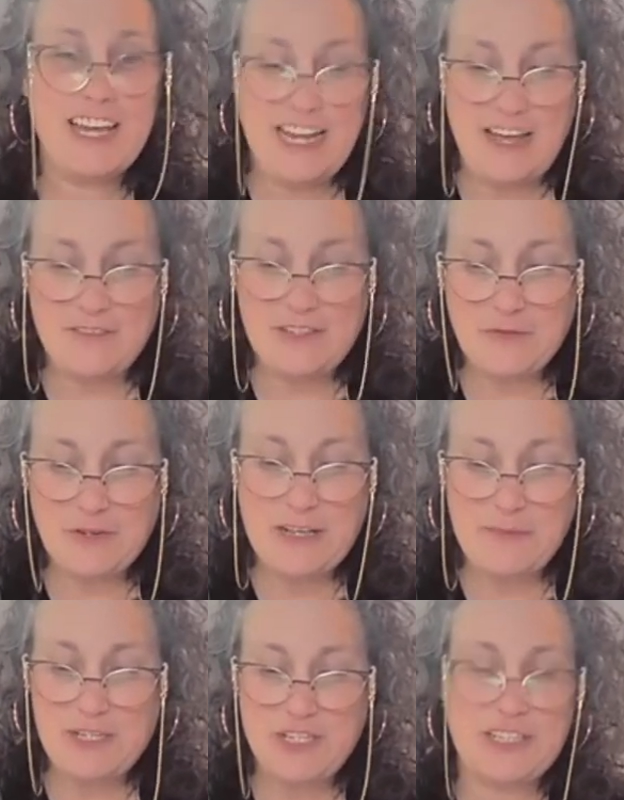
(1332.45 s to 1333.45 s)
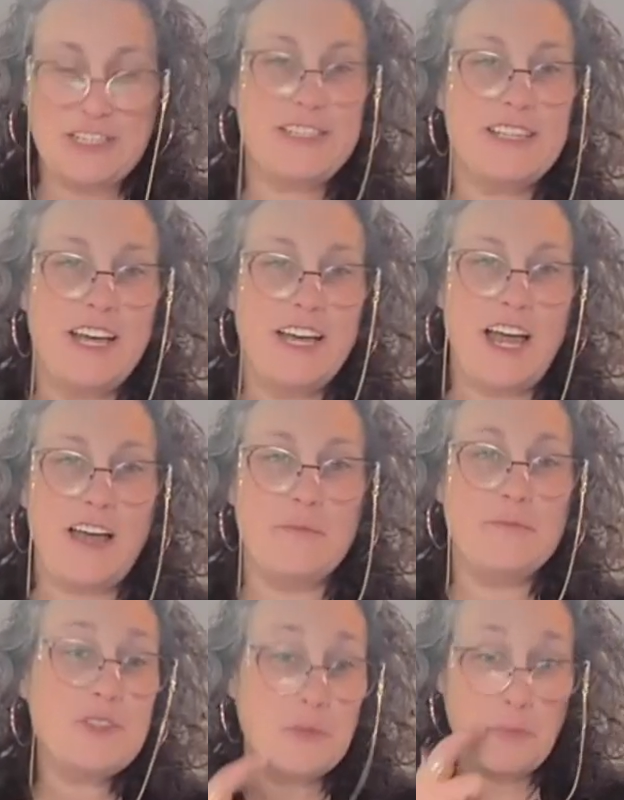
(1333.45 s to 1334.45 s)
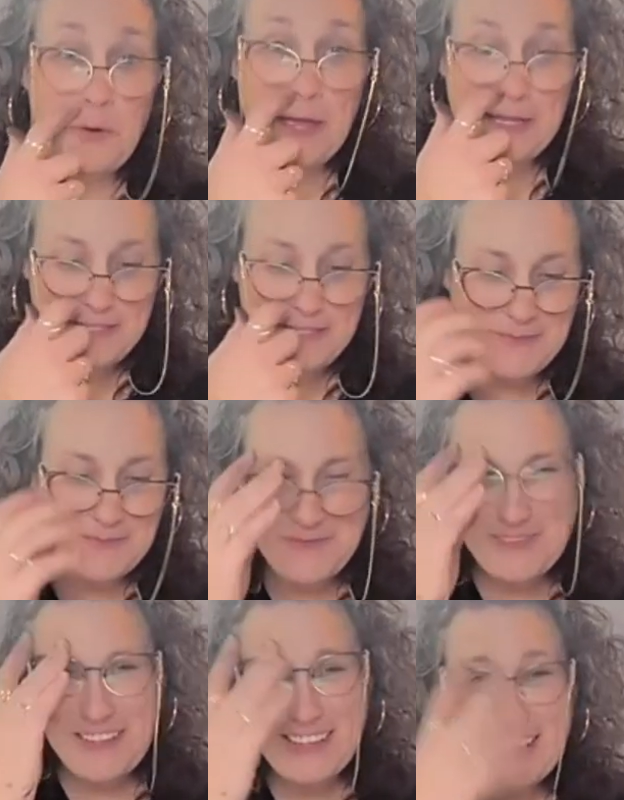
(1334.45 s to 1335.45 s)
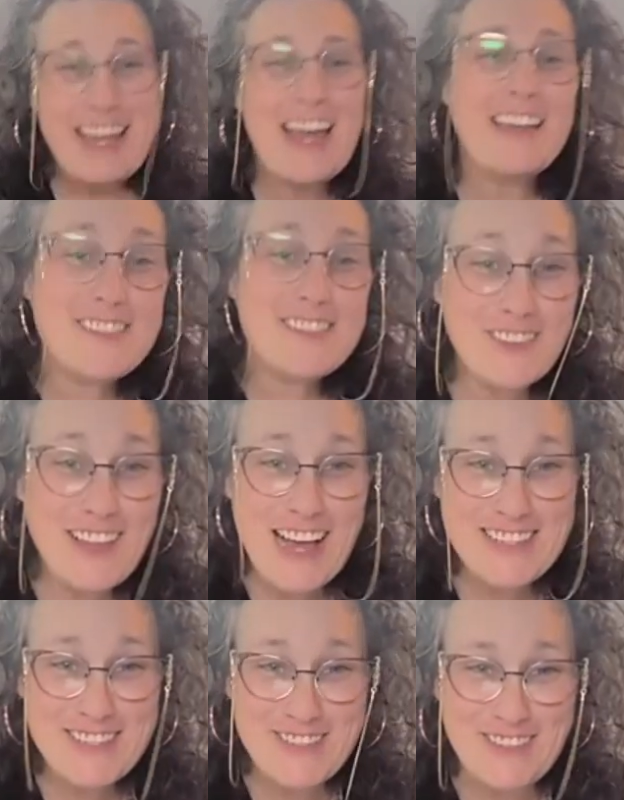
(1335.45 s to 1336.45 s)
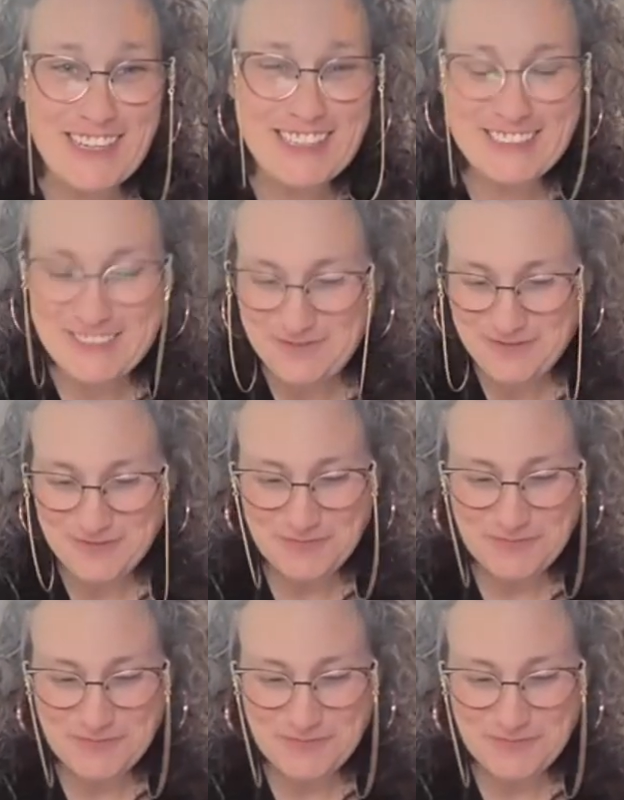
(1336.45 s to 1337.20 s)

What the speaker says: and have different images to print. And this will last a while.